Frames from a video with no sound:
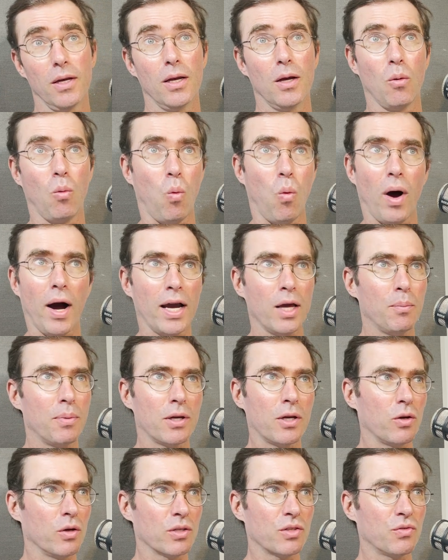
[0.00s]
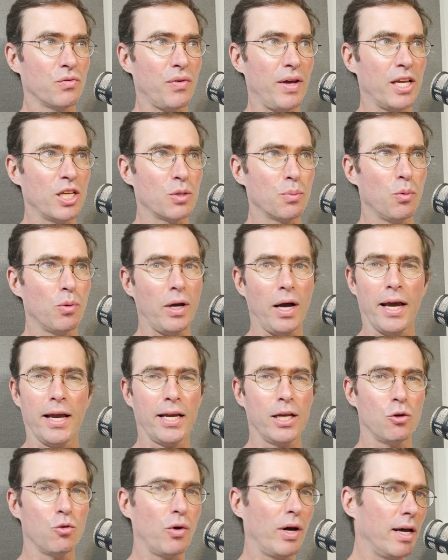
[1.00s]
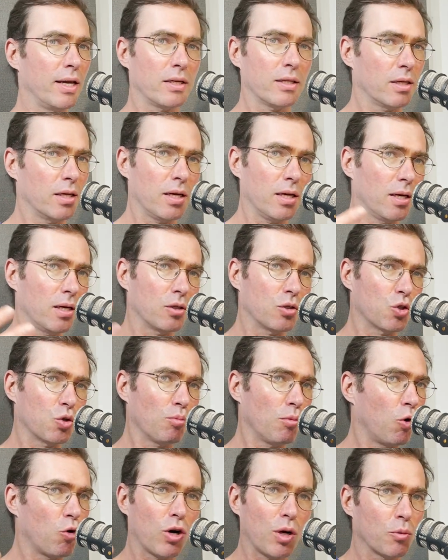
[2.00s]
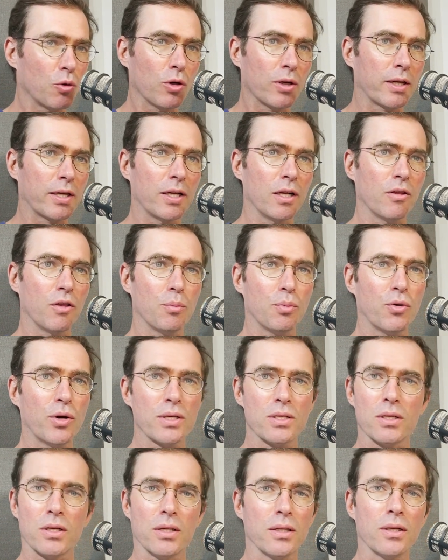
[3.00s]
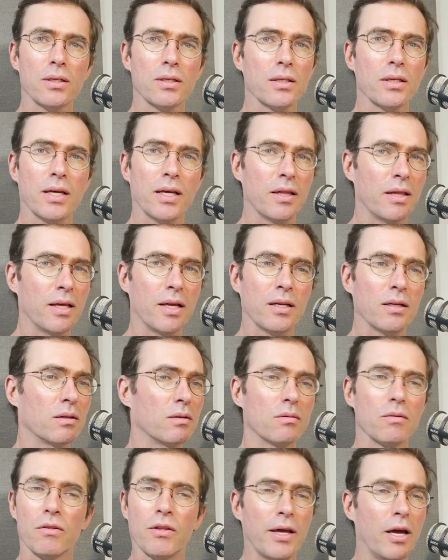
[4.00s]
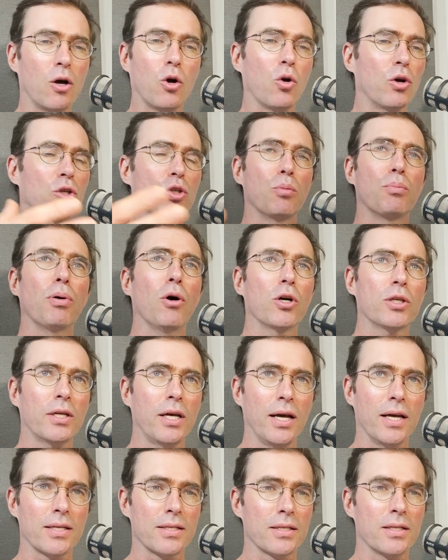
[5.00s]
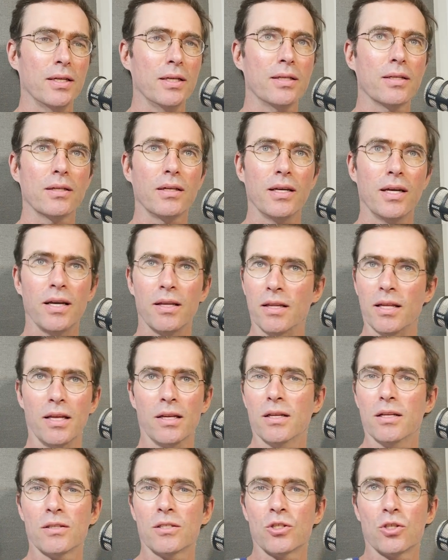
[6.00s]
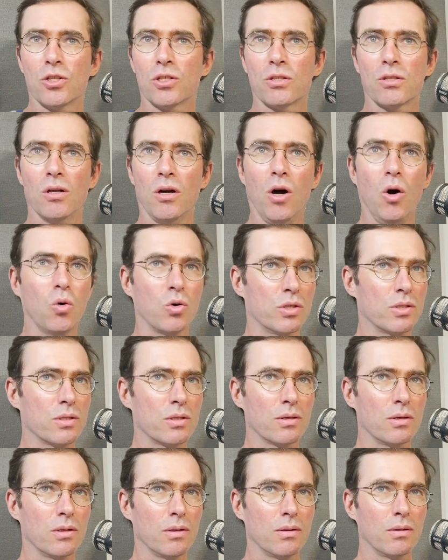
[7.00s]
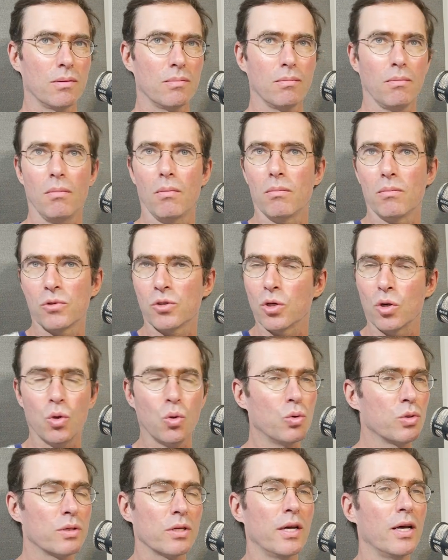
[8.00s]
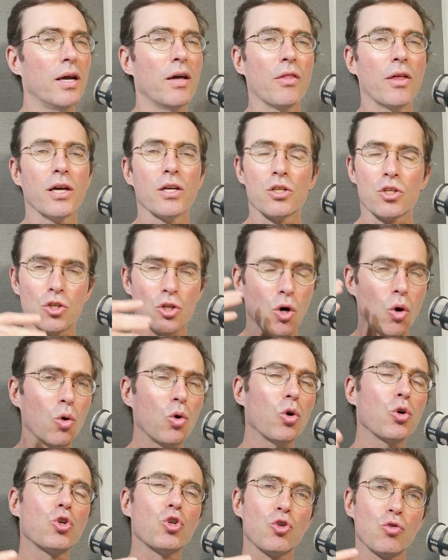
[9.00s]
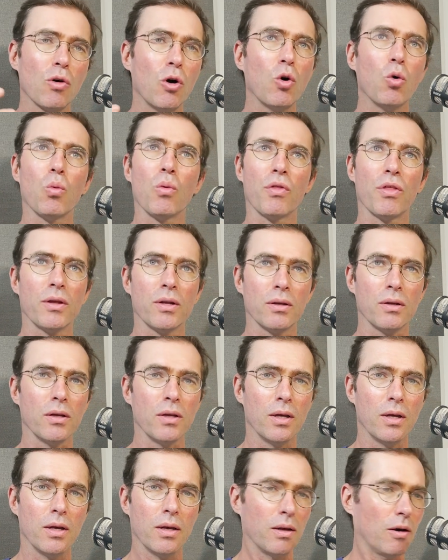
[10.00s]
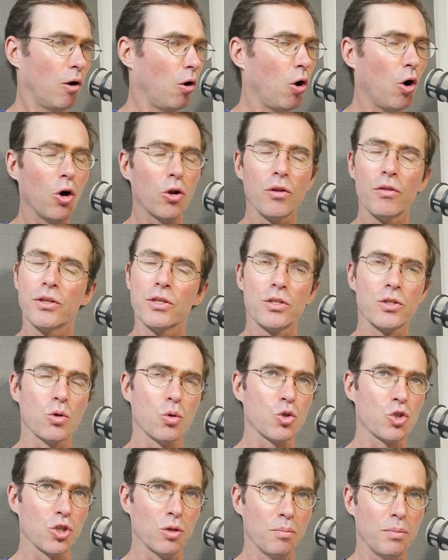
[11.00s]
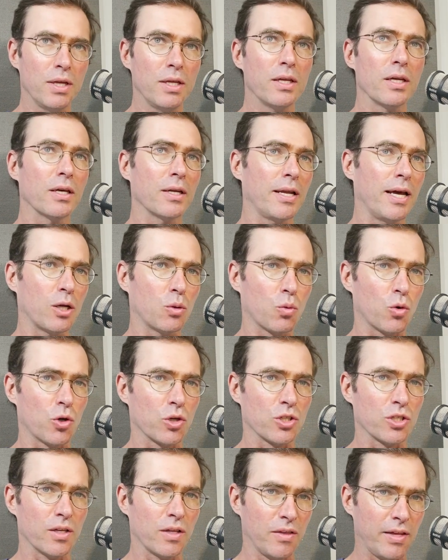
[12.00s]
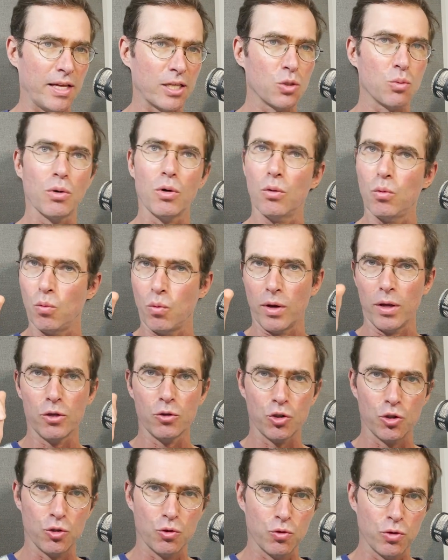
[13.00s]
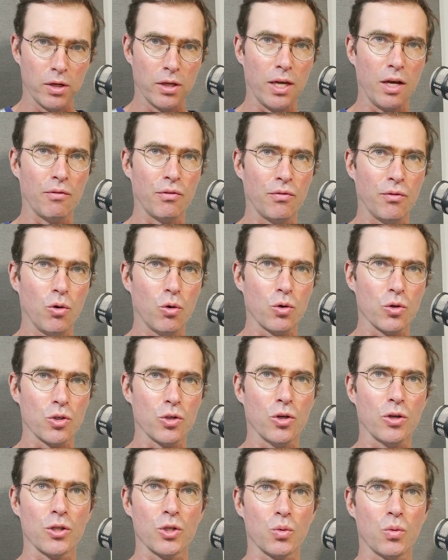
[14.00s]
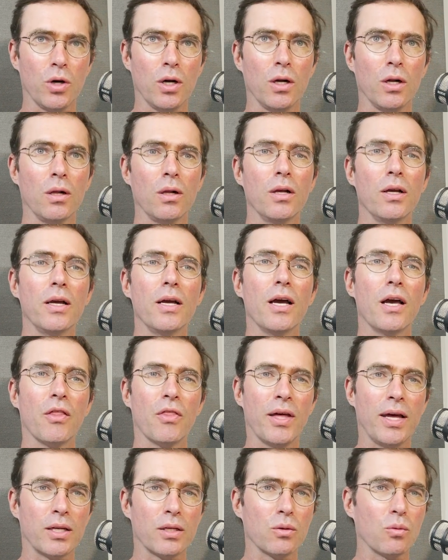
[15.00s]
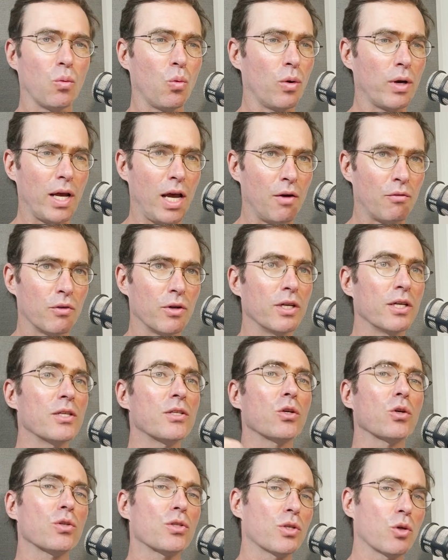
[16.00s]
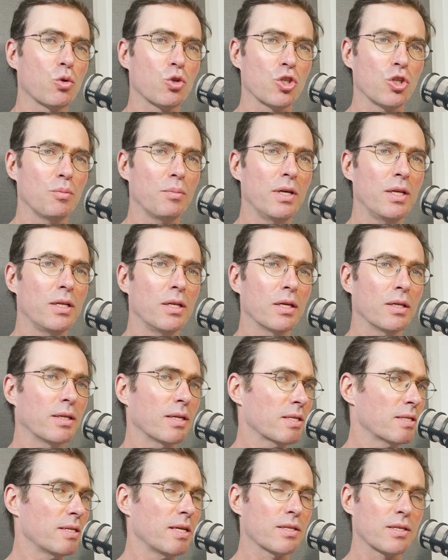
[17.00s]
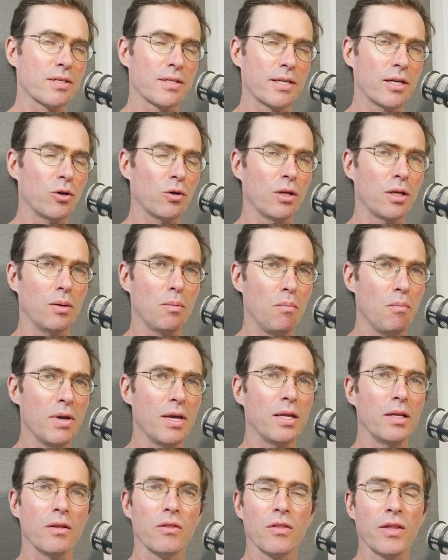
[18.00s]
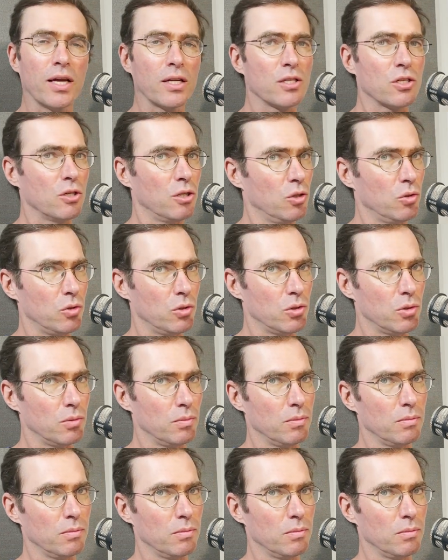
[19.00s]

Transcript: Why? Because Facebook, I can write, tomorrow I'm going to kill the president, and then they're going to podcast it, and then it's just a hoax. So there is no control within all of these social media networks, and that's what we should really have a focus on as well, that whatever is on social media doesn't necessarily mean that's news.